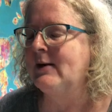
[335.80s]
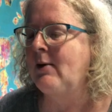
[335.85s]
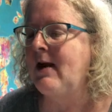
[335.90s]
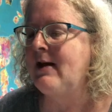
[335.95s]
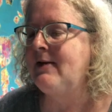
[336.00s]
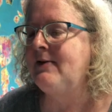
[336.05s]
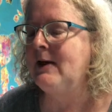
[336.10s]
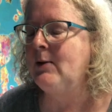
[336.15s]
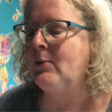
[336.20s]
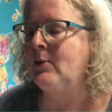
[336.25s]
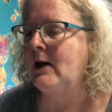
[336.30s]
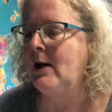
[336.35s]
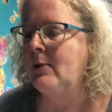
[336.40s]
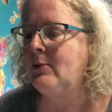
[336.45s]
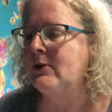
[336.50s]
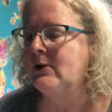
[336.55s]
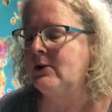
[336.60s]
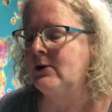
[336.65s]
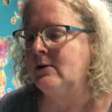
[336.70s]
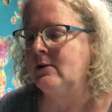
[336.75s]
I think what I
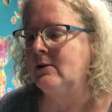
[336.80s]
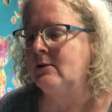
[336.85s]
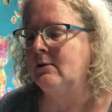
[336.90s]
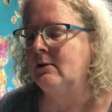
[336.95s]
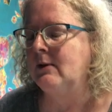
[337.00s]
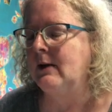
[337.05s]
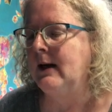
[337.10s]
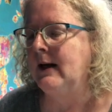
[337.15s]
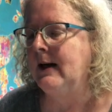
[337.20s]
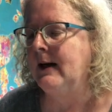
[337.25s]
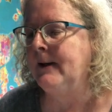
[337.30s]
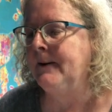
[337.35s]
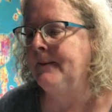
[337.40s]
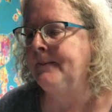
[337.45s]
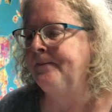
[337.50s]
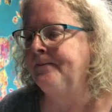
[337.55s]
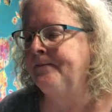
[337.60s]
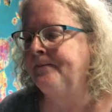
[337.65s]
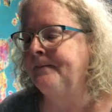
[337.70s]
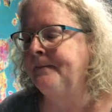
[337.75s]
will do,
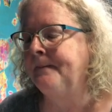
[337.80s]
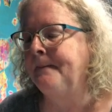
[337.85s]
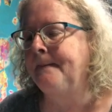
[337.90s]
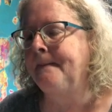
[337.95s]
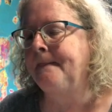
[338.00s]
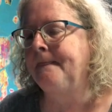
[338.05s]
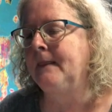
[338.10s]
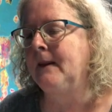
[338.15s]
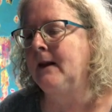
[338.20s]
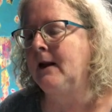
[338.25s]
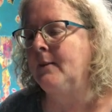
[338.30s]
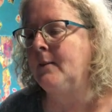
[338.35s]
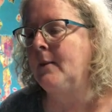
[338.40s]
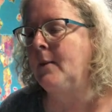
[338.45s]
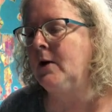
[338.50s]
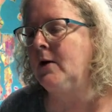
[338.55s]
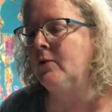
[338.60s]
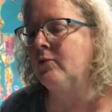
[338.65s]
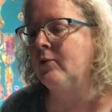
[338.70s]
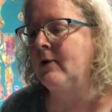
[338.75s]
I'm
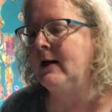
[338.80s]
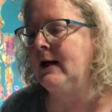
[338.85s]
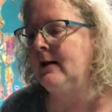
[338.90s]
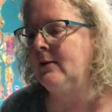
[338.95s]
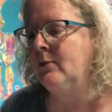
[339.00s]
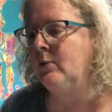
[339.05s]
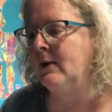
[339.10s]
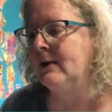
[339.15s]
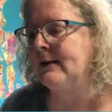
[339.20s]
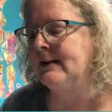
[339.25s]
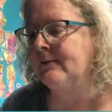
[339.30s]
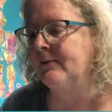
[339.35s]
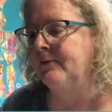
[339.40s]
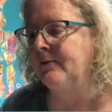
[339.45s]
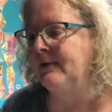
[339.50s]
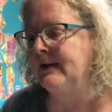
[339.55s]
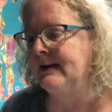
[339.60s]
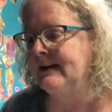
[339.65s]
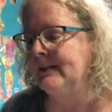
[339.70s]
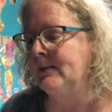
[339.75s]
going to read what's
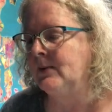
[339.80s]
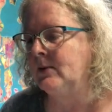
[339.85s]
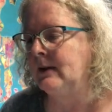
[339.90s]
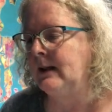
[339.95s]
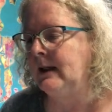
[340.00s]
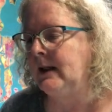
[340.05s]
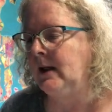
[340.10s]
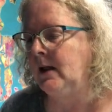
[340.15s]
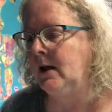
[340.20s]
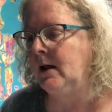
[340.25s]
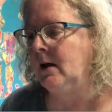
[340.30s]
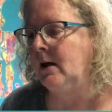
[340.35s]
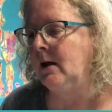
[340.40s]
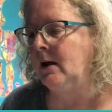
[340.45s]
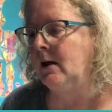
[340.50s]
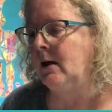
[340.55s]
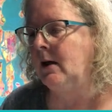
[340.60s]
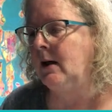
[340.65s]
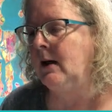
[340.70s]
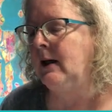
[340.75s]
visible
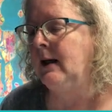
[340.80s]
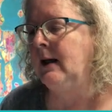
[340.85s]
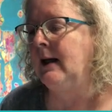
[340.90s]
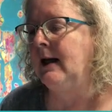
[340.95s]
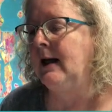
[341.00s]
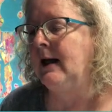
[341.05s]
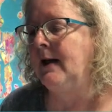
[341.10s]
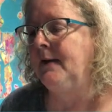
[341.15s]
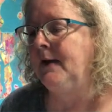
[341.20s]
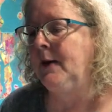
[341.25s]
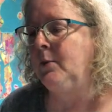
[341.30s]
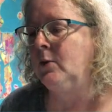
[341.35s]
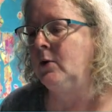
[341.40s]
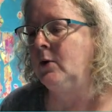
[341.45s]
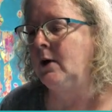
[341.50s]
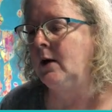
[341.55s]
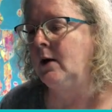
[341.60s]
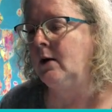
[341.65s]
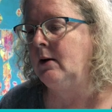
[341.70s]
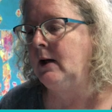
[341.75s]
here, and then we'll
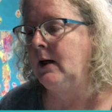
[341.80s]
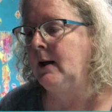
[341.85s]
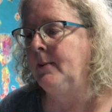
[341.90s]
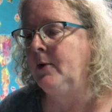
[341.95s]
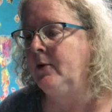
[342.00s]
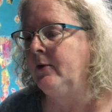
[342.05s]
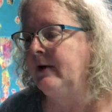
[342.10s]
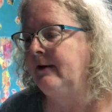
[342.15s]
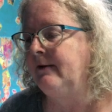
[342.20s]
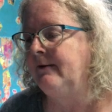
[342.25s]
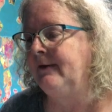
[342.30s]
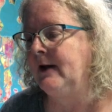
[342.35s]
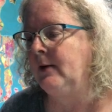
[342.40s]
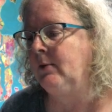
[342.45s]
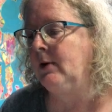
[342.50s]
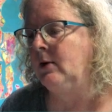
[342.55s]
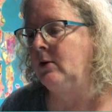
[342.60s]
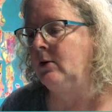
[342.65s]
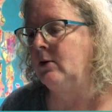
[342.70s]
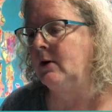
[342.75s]
go, and I've already found
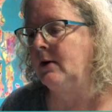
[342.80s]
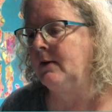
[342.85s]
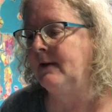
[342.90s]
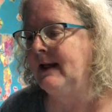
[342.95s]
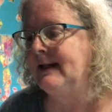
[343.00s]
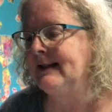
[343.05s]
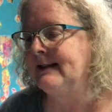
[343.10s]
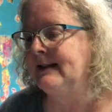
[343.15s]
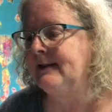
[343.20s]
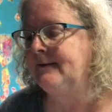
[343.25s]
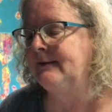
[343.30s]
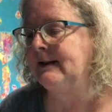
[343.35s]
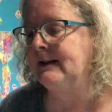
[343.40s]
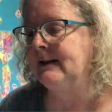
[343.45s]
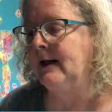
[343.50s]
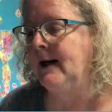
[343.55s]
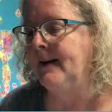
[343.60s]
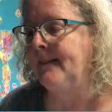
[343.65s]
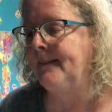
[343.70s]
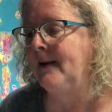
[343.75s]
one. Look, that's lifting
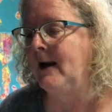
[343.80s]
up.